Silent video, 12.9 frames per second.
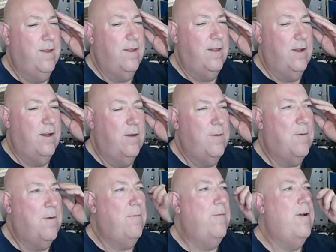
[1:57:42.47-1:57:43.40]
There'll only be
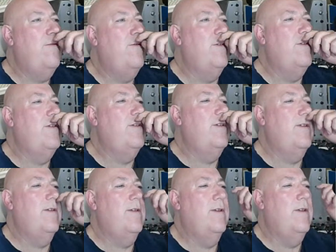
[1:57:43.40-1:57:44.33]
one reference,
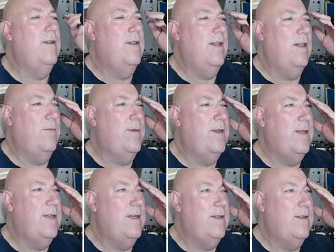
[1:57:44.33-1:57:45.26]
and that'll
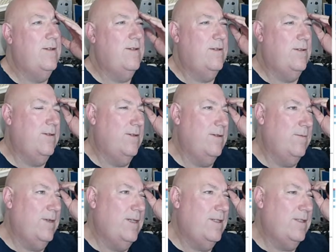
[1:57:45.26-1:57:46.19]
be done
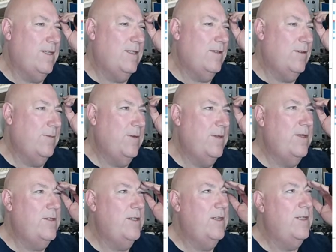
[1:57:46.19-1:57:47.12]
when it's set up
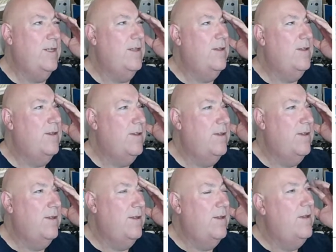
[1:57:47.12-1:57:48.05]
initially,
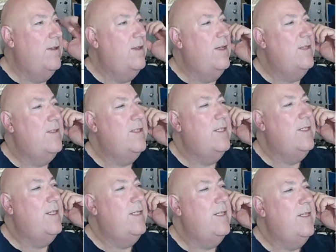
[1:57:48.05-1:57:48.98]
as in
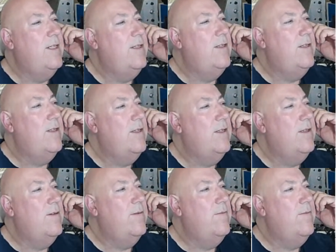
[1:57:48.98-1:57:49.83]
init. So